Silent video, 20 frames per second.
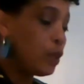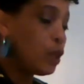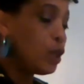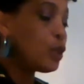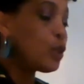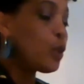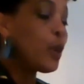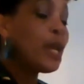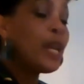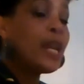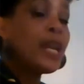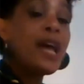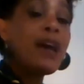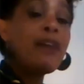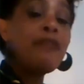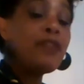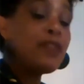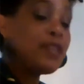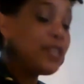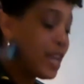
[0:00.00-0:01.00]
So
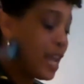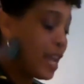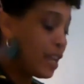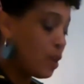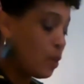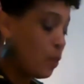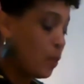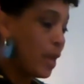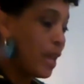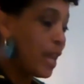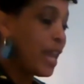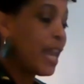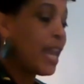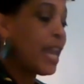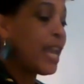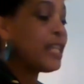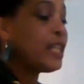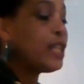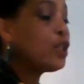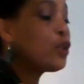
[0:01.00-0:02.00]
11 take away
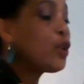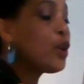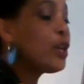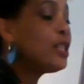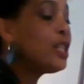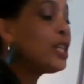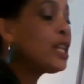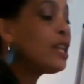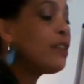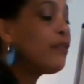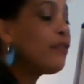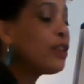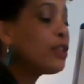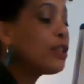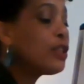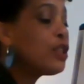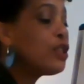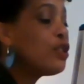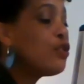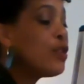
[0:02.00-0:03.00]
8 is going to give
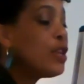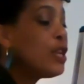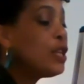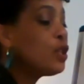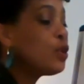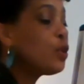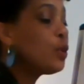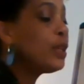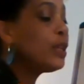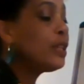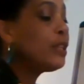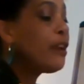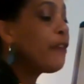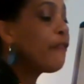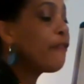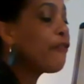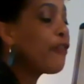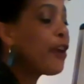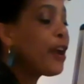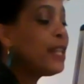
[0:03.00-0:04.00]
us 3. So the
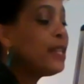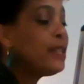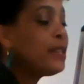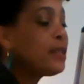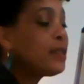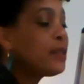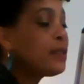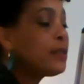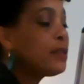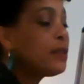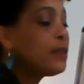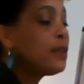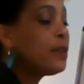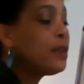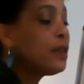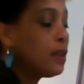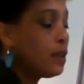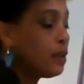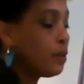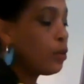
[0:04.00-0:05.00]
difference,
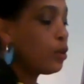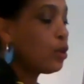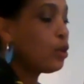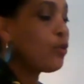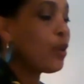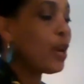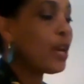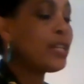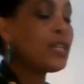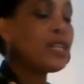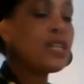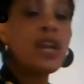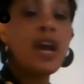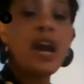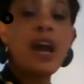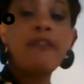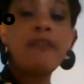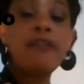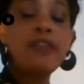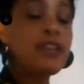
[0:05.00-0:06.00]
when you write
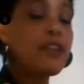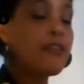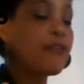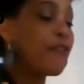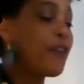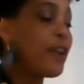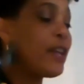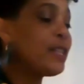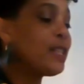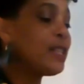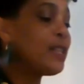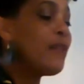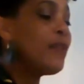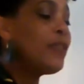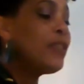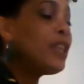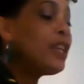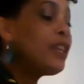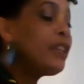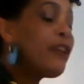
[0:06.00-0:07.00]
DI for difference,
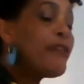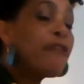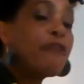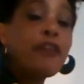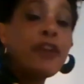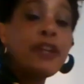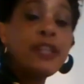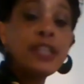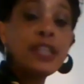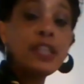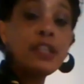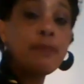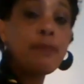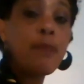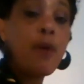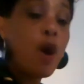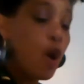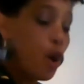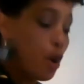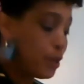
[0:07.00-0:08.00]
the difference in
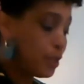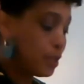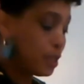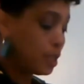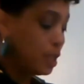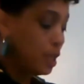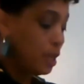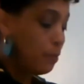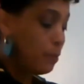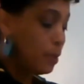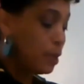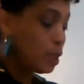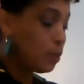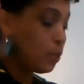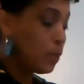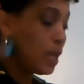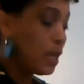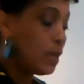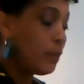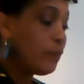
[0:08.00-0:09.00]
parts
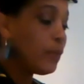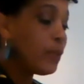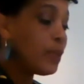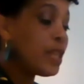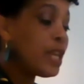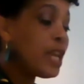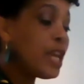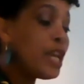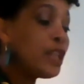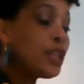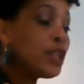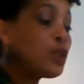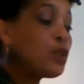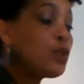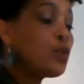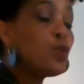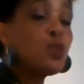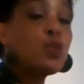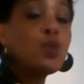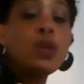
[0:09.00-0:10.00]
between these
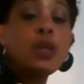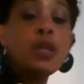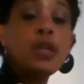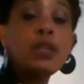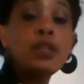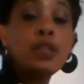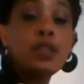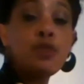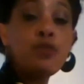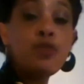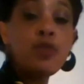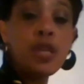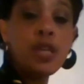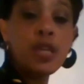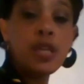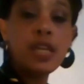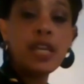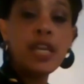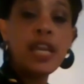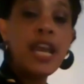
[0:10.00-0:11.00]
two is
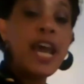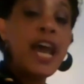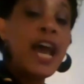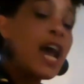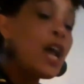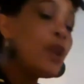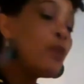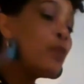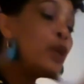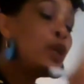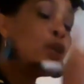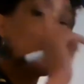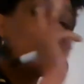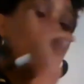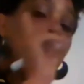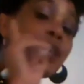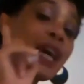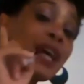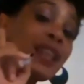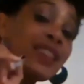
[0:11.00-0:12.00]
3. And we
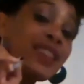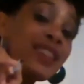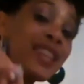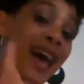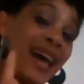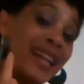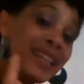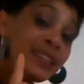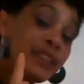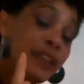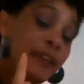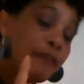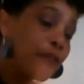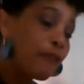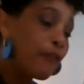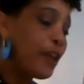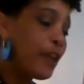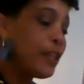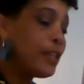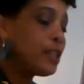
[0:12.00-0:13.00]
know that that
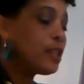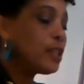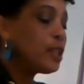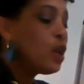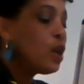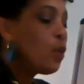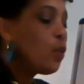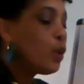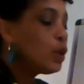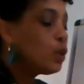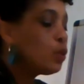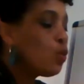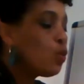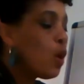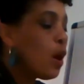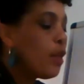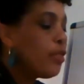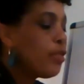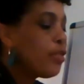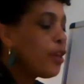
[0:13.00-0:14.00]
difference was
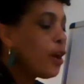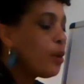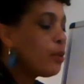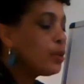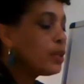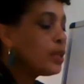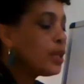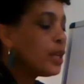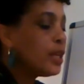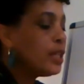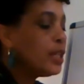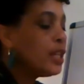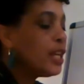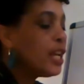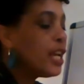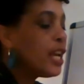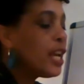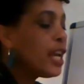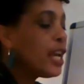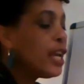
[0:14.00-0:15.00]

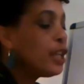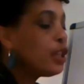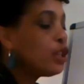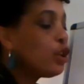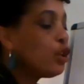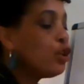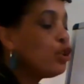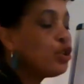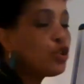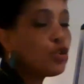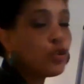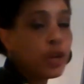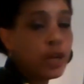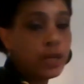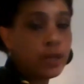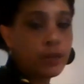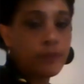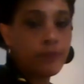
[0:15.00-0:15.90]
1,800.